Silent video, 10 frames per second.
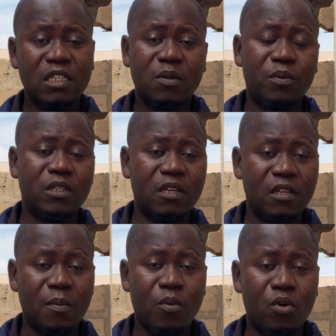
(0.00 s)
depleted in
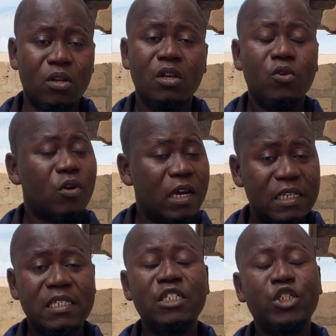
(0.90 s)
the pond, you can
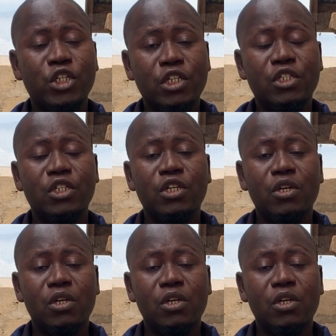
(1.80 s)
easily change